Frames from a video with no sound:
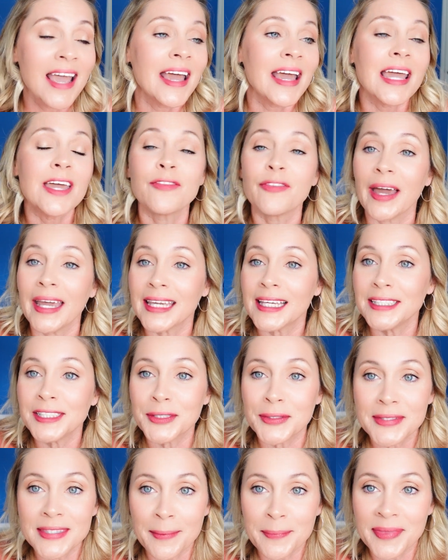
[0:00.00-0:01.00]
If I can
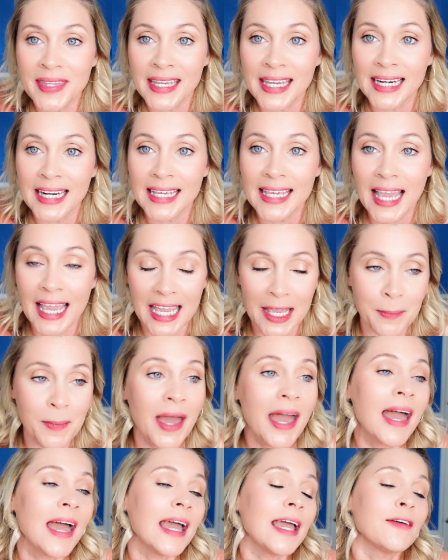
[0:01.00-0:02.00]
do something in a game,
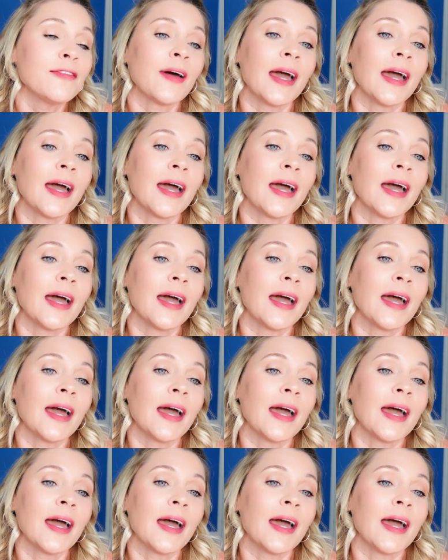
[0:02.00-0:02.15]
if